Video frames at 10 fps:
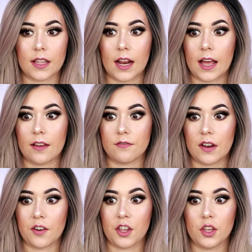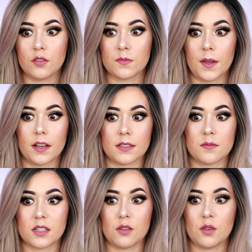that I have never used because I'm
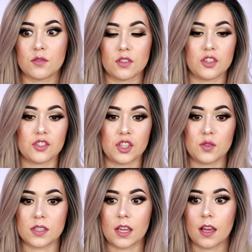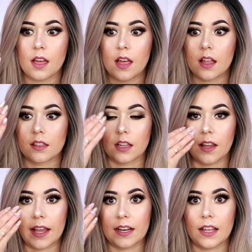so used to just using the
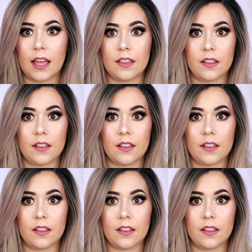light and